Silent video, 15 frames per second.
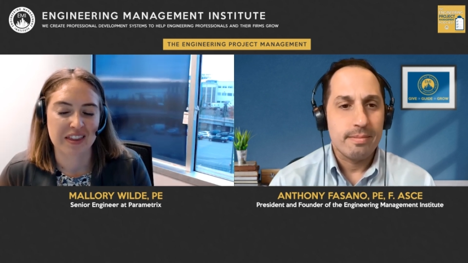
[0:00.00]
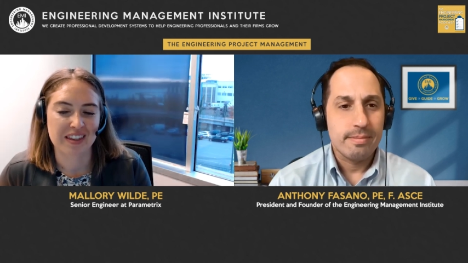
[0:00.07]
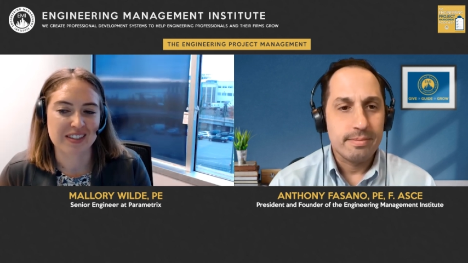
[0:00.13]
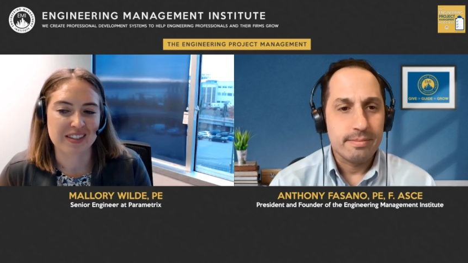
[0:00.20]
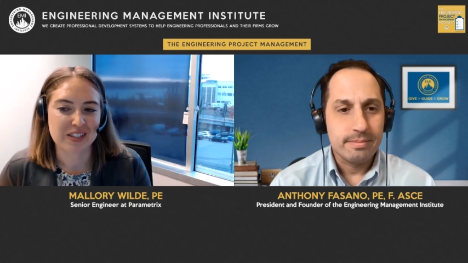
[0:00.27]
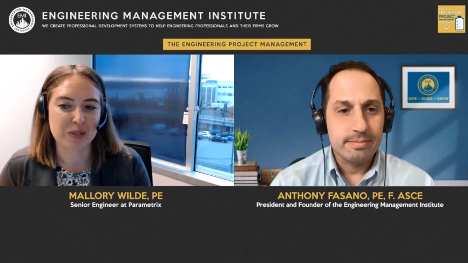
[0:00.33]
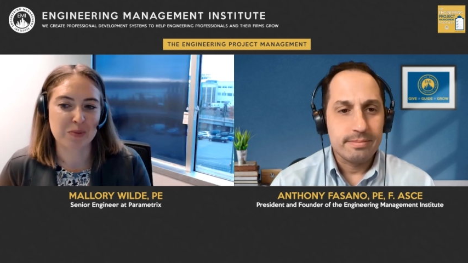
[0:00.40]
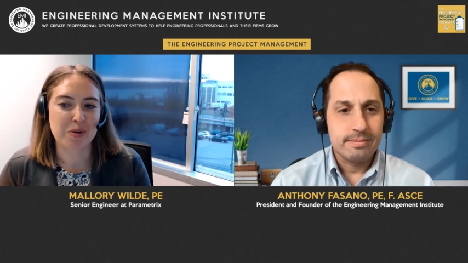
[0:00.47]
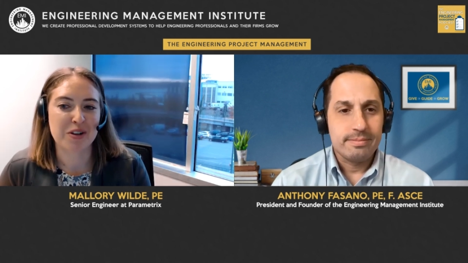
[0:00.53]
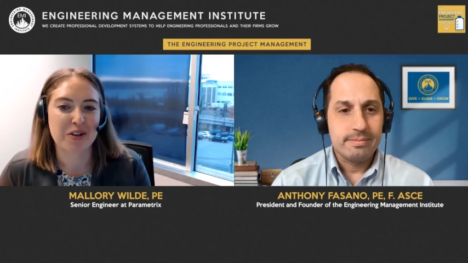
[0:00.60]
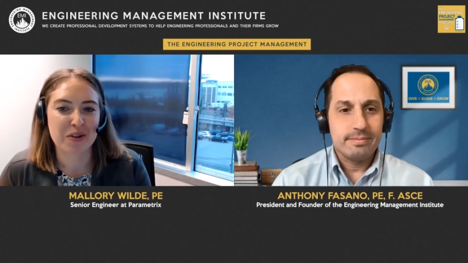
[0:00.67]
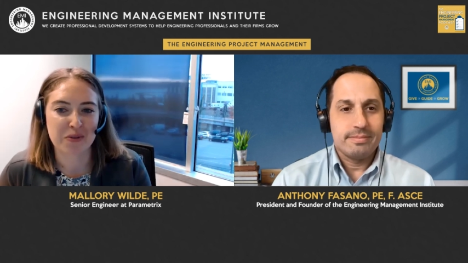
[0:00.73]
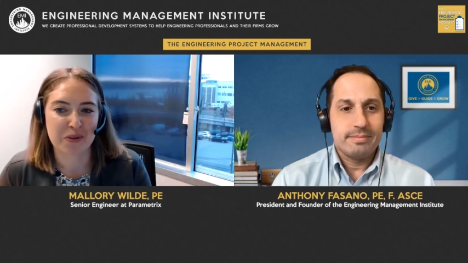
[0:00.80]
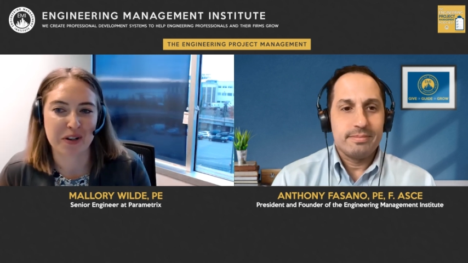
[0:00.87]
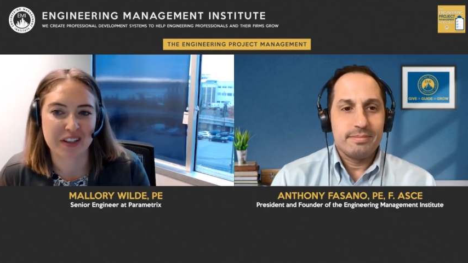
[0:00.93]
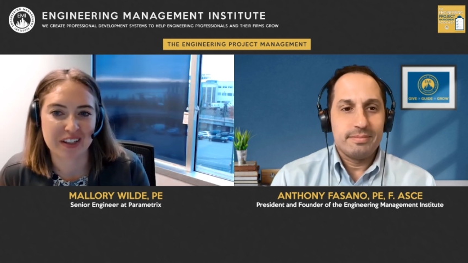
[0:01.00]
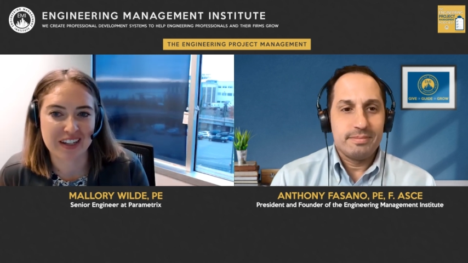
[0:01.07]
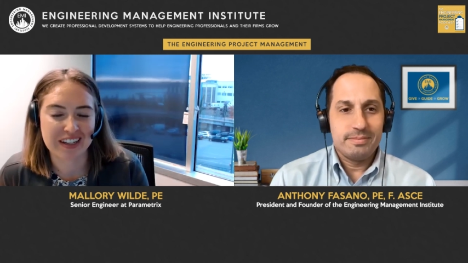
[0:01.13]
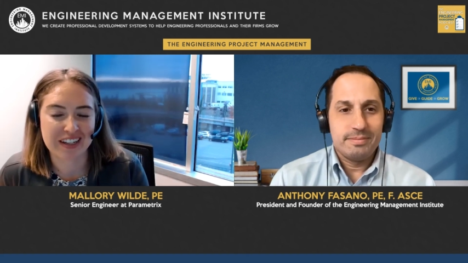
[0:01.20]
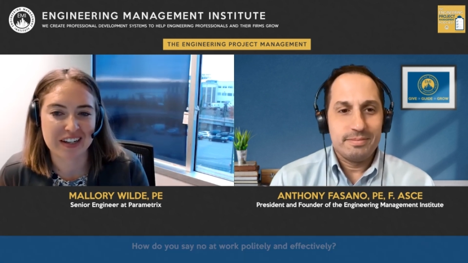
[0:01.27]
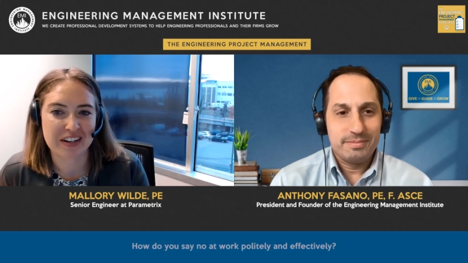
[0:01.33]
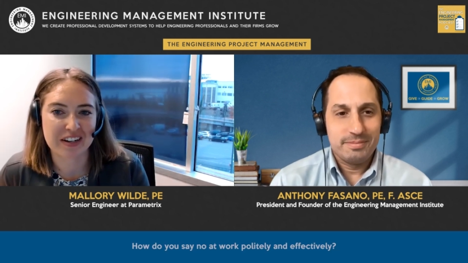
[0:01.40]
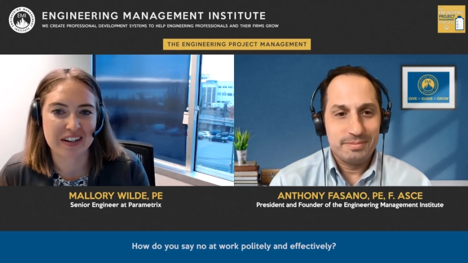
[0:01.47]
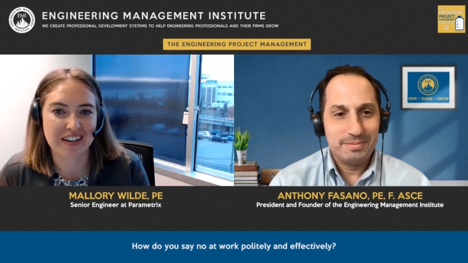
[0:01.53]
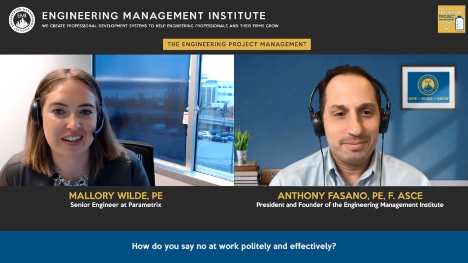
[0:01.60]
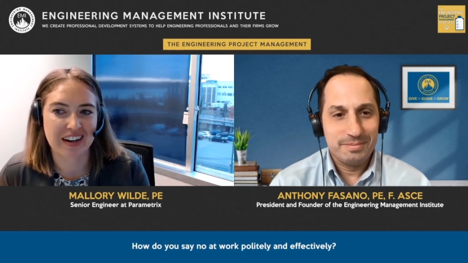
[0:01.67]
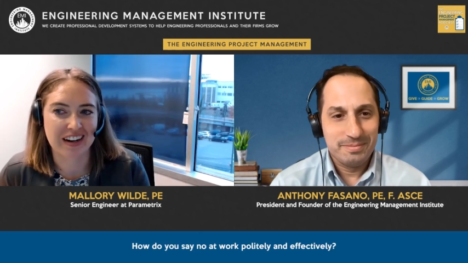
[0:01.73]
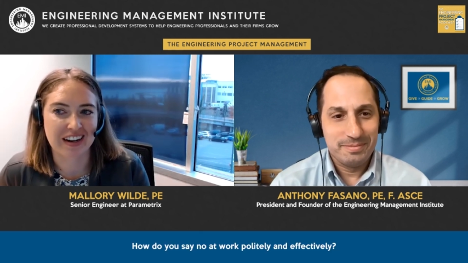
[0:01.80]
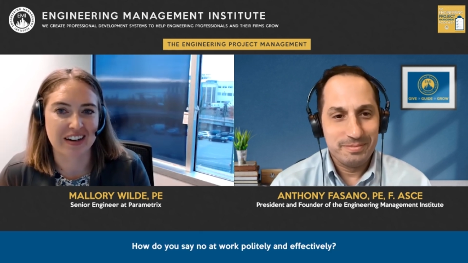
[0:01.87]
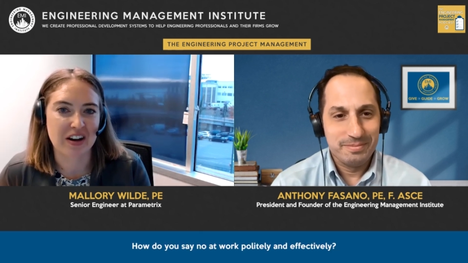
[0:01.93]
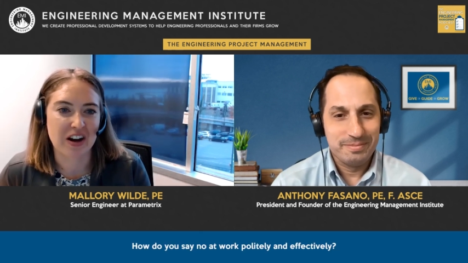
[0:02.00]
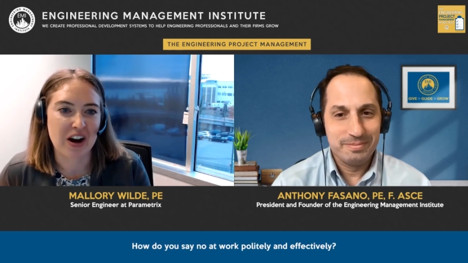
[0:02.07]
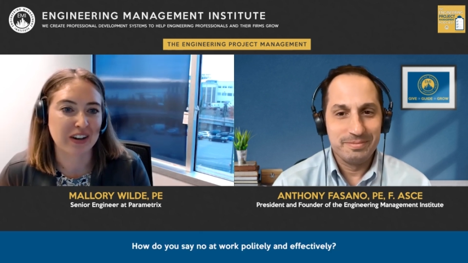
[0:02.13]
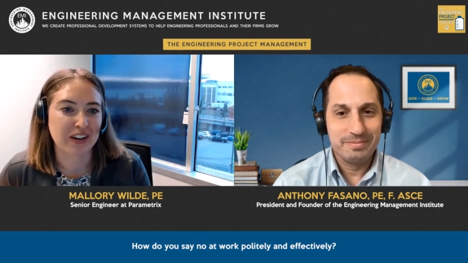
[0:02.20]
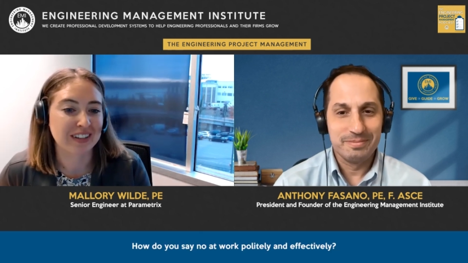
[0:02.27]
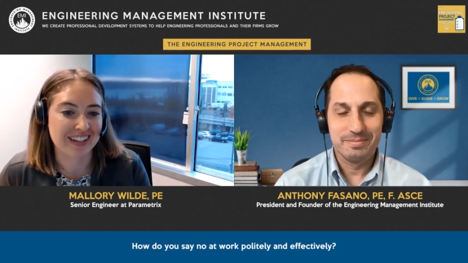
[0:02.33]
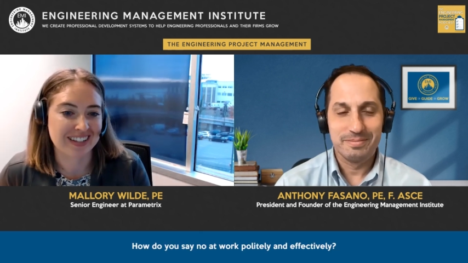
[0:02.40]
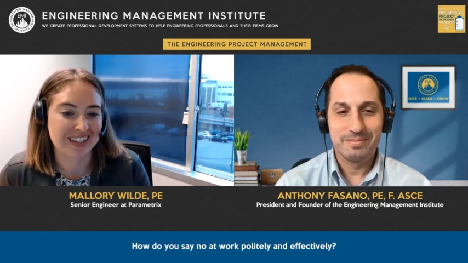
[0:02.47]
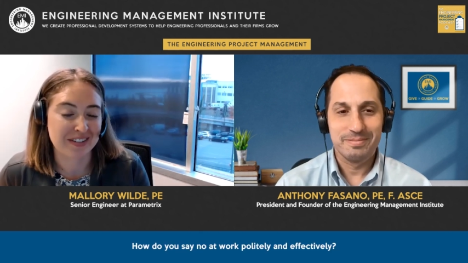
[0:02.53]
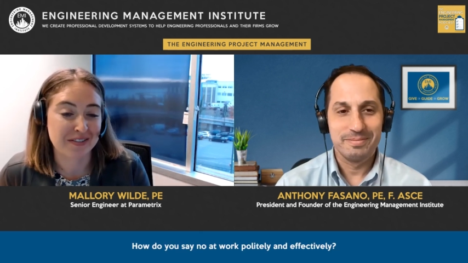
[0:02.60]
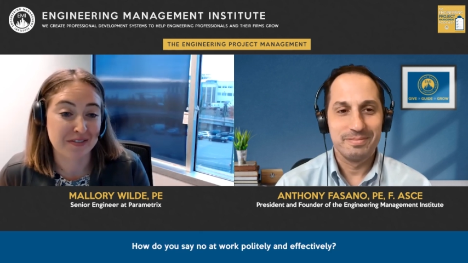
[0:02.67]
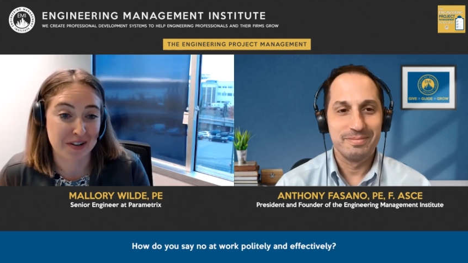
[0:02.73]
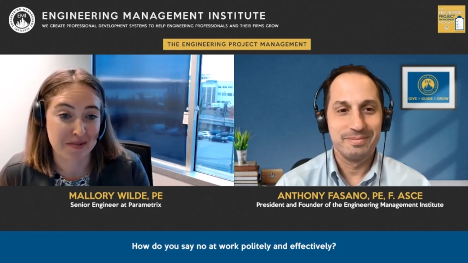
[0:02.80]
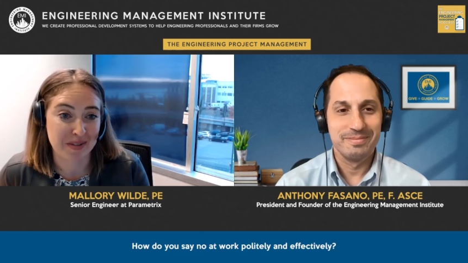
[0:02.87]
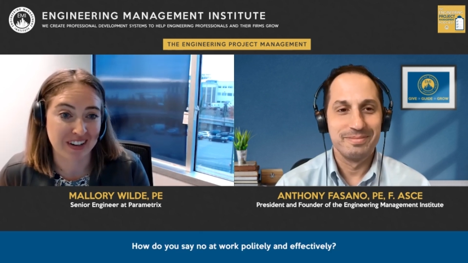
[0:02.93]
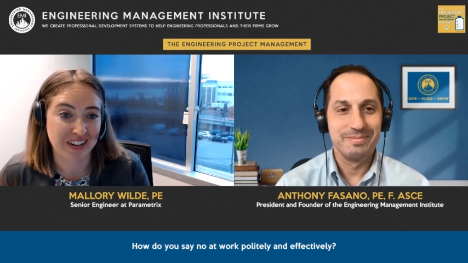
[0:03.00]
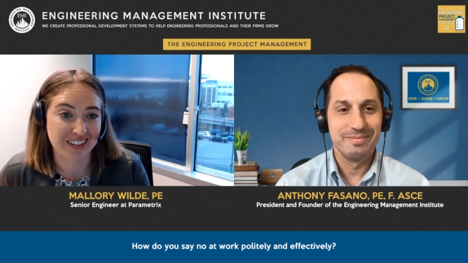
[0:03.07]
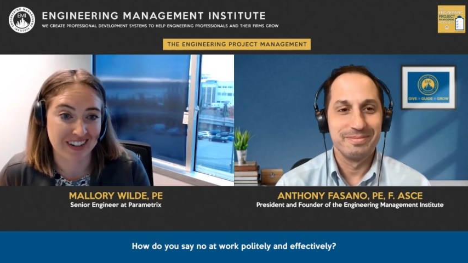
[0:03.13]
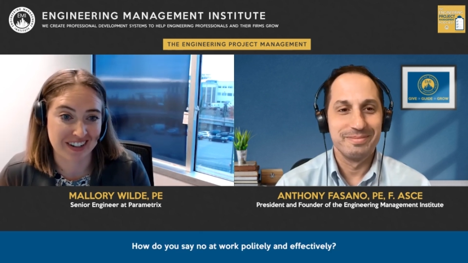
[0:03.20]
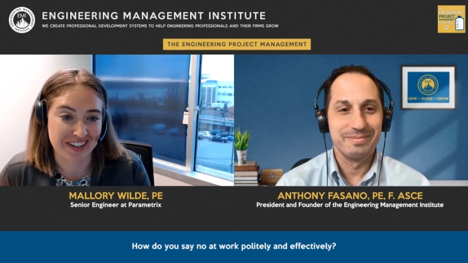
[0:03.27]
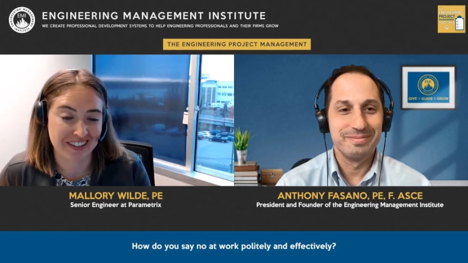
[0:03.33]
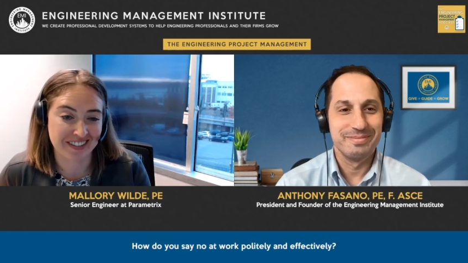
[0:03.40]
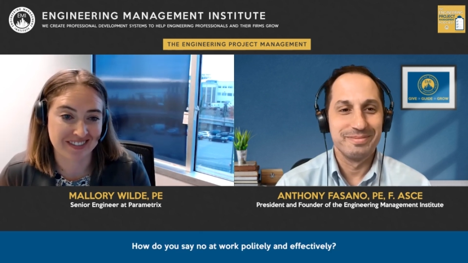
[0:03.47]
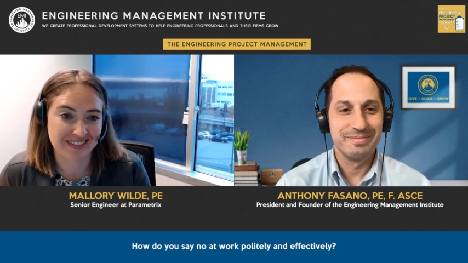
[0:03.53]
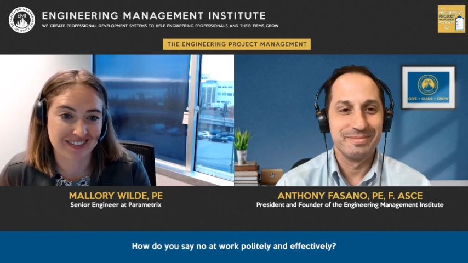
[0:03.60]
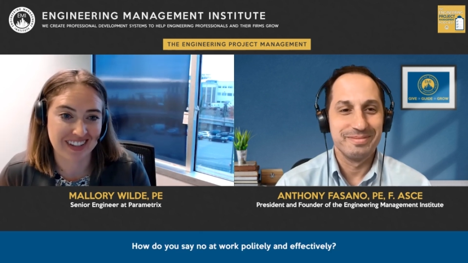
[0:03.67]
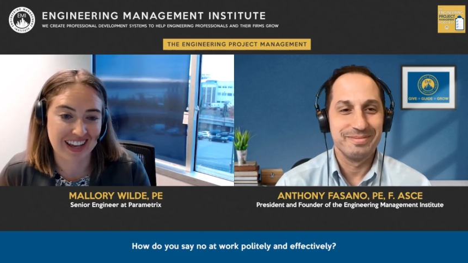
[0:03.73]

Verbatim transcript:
Speaker 1: this has been a really uh, hard lesson for me to learn,